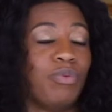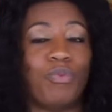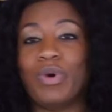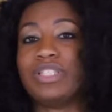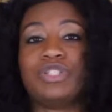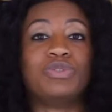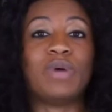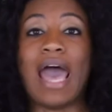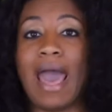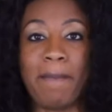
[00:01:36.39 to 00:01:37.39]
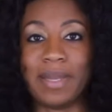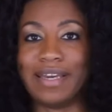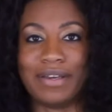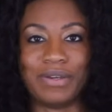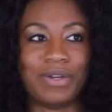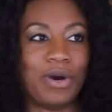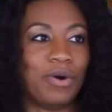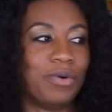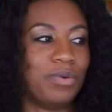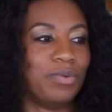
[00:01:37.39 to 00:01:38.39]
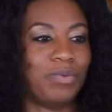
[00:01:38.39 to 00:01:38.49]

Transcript: what's new happening, you know,